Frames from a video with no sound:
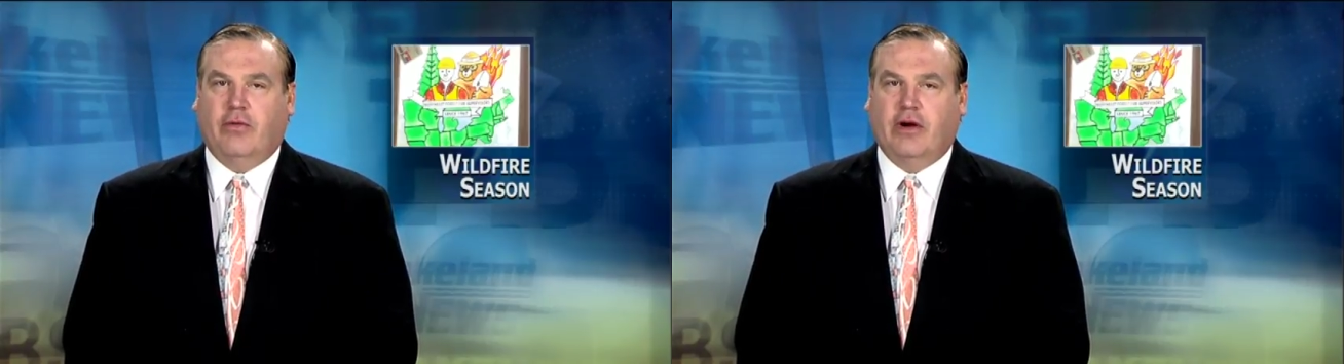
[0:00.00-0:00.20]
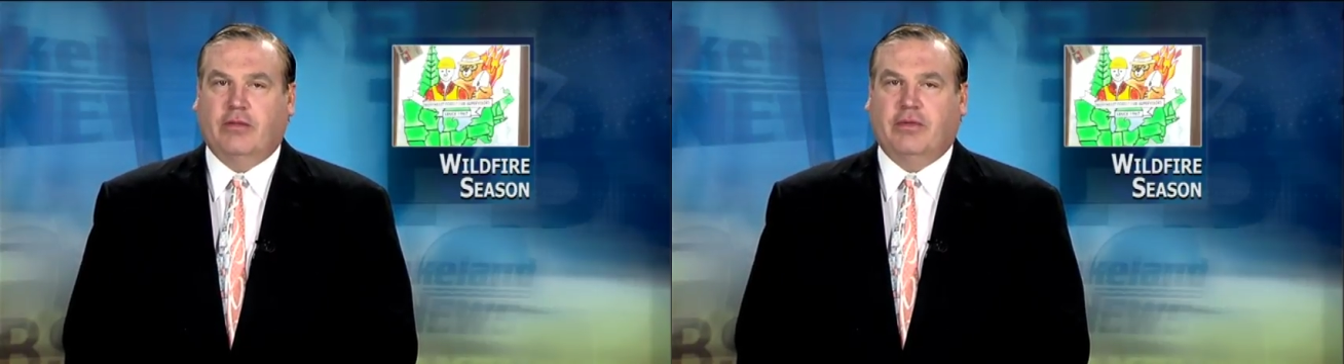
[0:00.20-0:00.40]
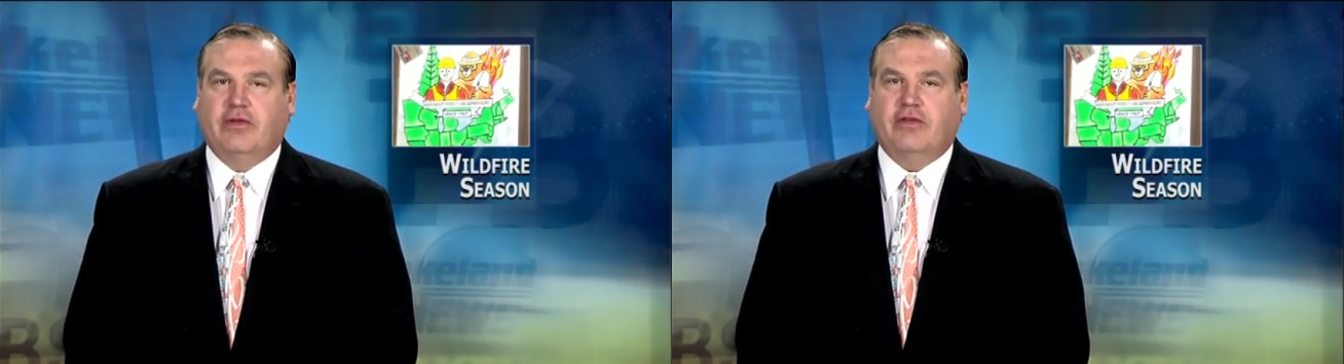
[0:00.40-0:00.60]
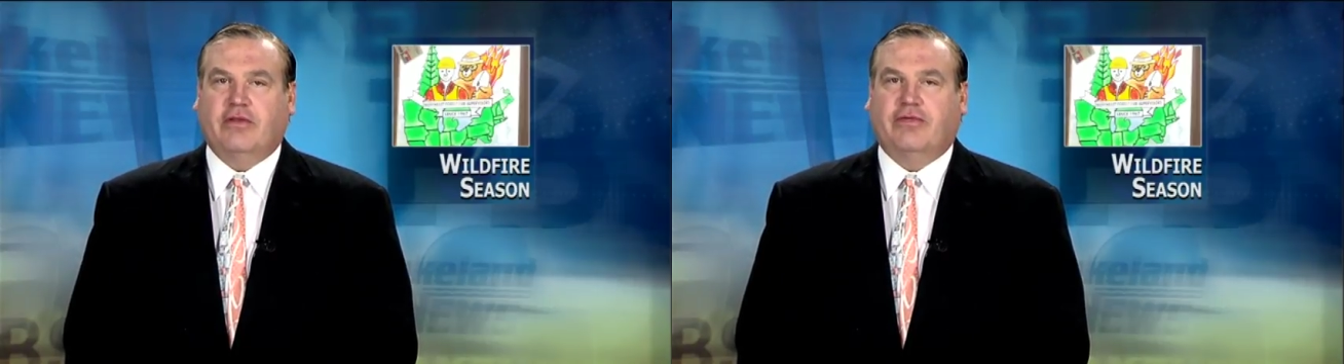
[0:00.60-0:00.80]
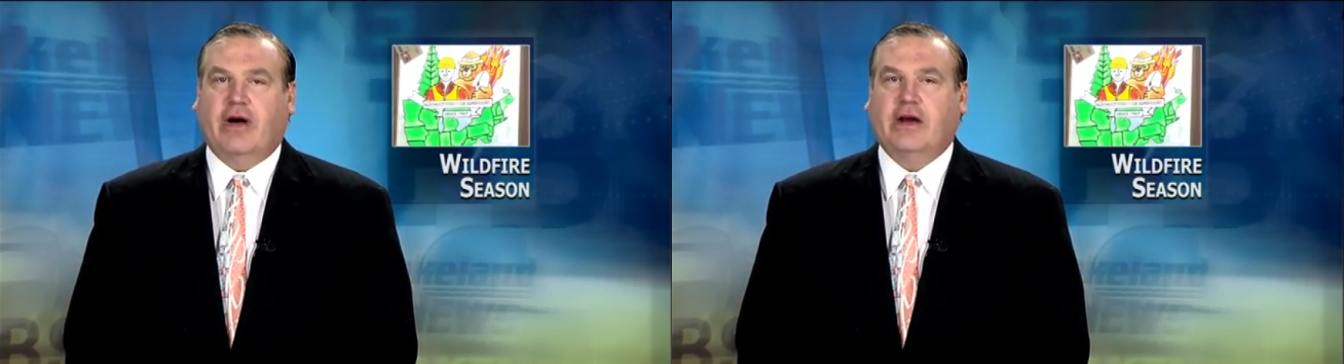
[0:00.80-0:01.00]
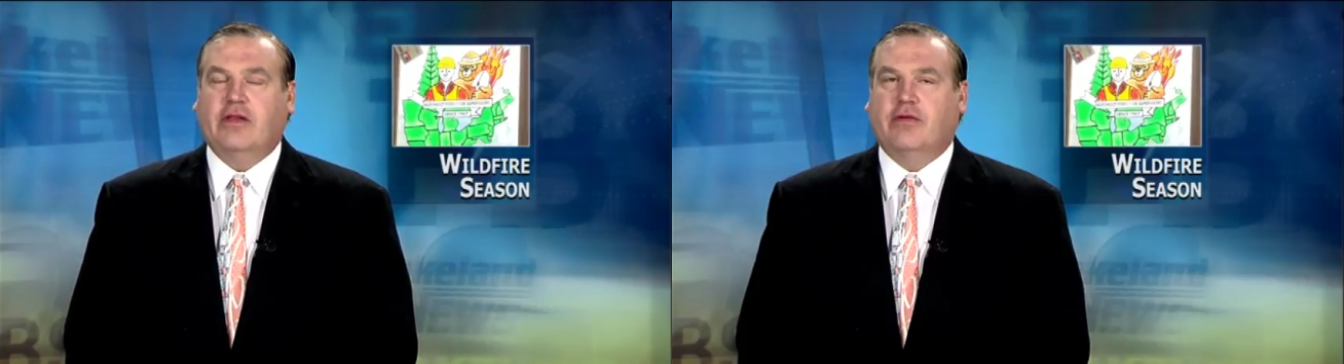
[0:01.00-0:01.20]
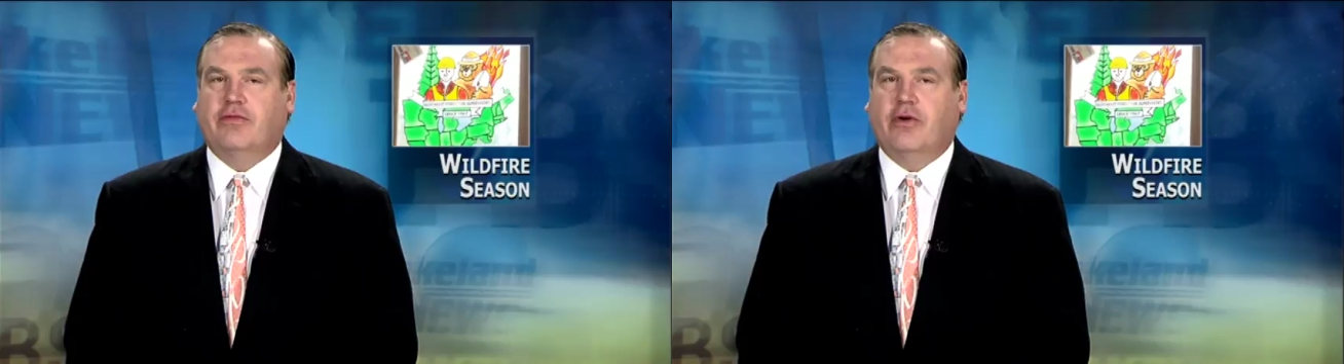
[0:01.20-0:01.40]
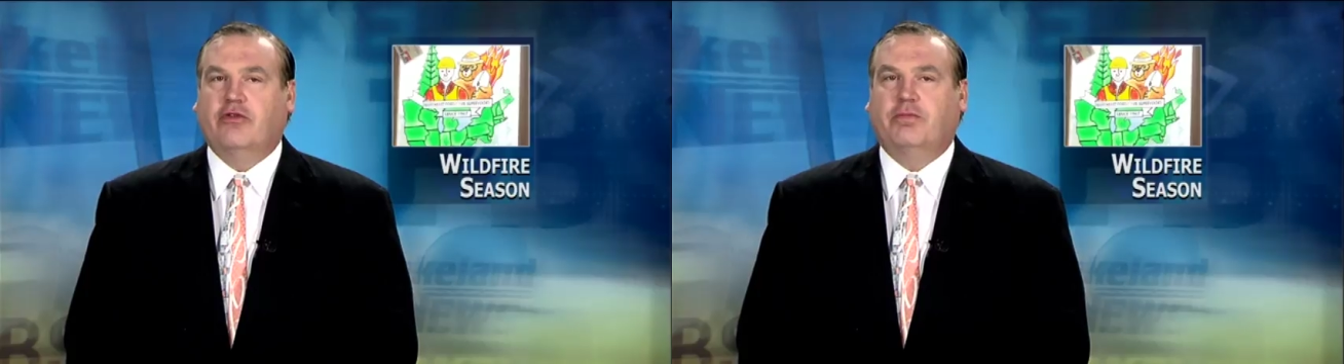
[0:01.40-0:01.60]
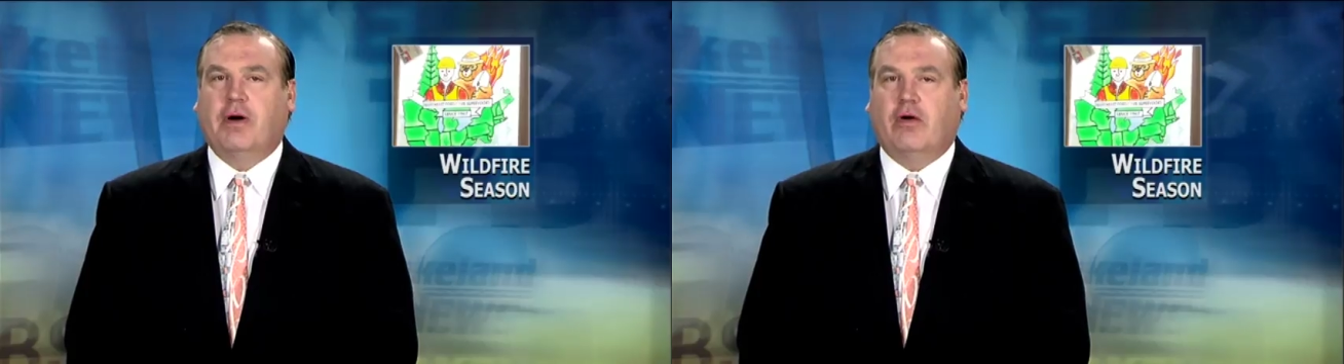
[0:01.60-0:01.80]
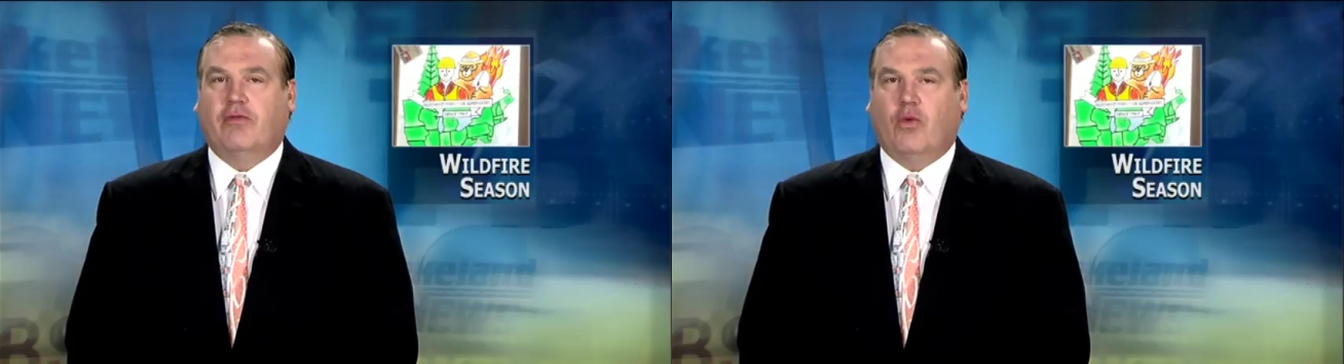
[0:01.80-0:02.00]
already busy fighting the
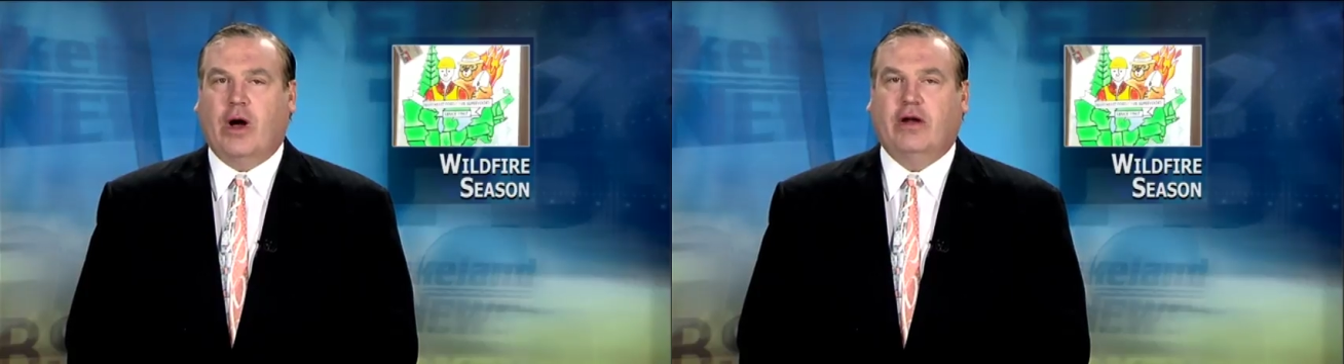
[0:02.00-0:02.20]
first bout of